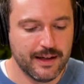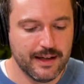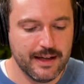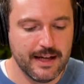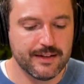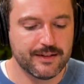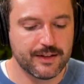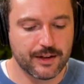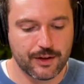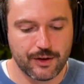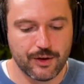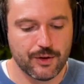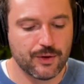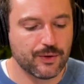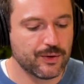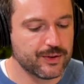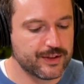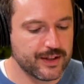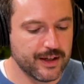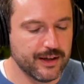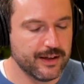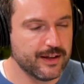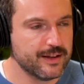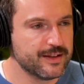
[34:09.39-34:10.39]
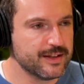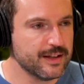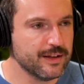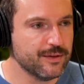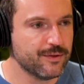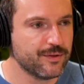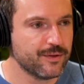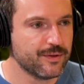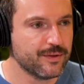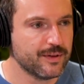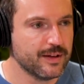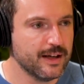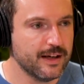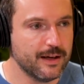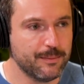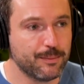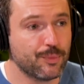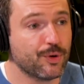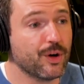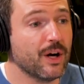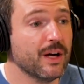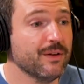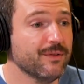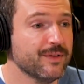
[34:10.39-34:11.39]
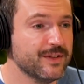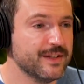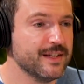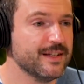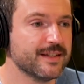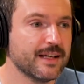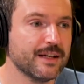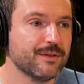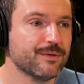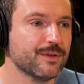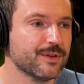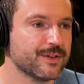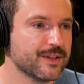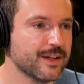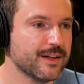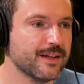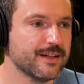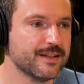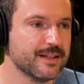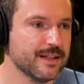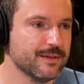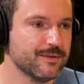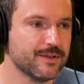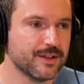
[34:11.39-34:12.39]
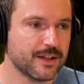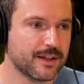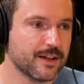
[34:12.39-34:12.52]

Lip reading: It's a good alternative and a privacy safe alternative to